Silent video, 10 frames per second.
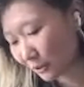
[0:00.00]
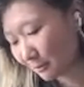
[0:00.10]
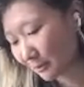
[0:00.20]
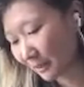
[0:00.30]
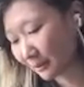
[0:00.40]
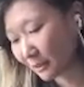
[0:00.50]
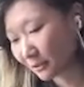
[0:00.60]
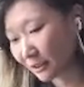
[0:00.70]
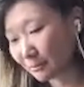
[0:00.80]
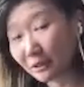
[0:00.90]
should be able to
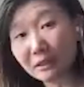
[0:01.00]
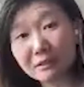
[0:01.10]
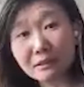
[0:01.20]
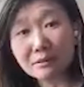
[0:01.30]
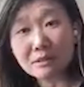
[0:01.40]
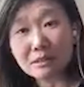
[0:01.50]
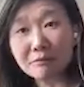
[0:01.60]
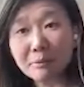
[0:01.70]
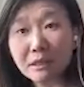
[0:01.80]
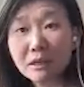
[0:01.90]
scrape pretty easily with
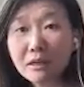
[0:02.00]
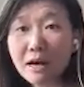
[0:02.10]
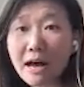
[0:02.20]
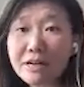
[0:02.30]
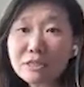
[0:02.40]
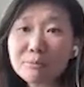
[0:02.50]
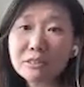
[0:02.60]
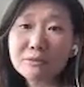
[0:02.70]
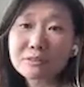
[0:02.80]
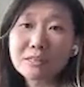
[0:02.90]
stuff, but I've just been
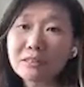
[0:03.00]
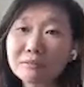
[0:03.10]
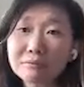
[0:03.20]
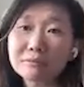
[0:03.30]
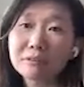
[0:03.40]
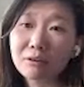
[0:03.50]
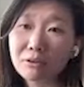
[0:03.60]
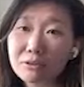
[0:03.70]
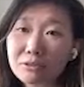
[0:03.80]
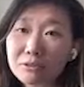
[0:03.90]
using
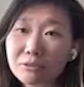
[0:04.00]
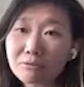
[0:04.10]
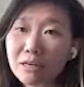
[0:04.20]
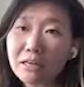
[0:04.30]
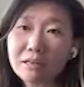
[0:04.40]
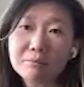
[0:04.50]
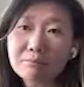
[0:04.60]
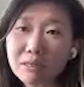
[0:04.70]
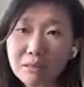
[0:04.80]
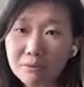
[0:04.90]
Cursor to write
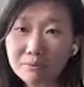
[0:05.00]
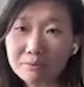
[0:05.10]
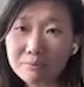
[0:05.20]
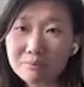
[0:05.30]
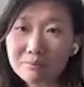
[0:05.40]
my own